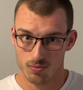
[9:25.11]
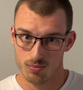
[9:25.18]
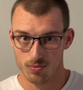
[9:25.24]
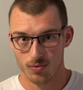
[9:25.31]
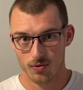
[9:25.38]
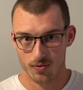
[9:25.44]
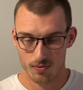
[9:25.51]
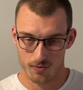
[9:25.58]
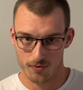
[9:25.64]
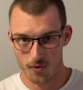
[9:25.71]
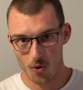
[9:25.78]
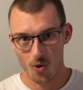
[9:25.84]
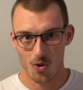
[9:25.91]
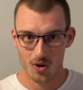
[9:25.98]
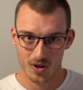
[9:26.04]

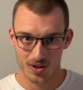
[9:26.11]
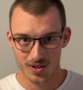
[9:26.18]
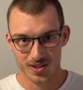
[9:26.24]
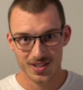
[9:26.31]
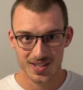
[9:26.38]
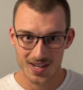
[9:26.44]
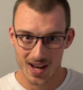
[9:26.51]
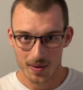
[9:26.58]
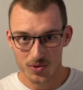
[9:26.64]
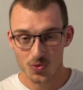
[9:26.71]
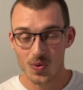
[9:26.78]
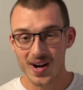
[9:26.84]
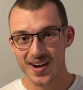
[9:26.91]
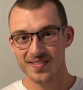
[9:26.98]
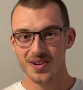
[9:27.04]
4 steps,
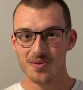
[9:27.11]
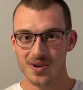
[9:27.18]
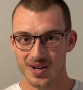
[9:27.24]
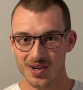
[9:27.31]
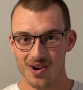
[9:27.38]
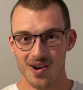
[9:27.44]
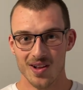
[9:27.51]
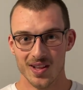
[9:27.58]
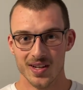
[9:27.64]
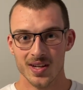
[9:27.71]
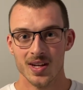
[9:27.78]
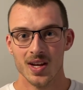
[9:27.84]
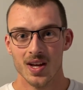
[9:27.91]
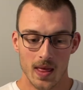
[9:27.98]
whatever you want to call it,